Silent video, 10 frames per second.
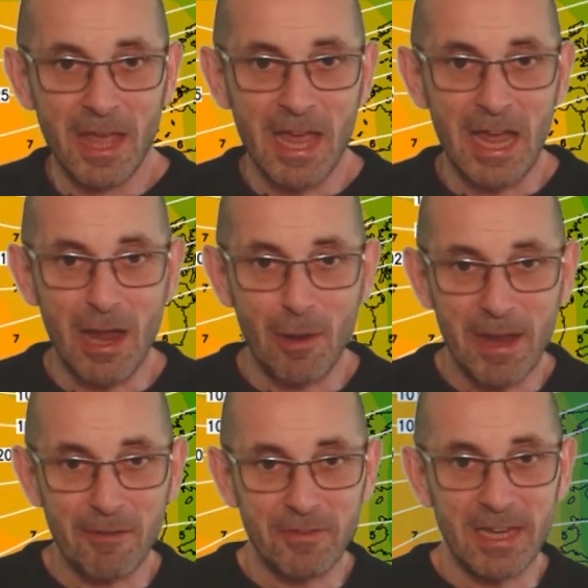How
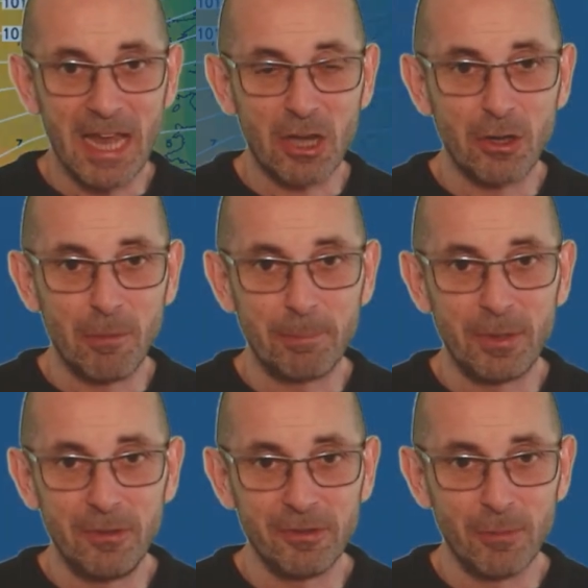about the
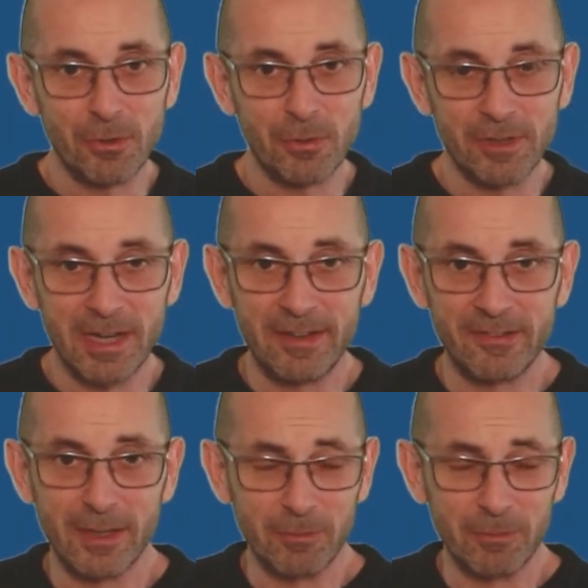computer model data?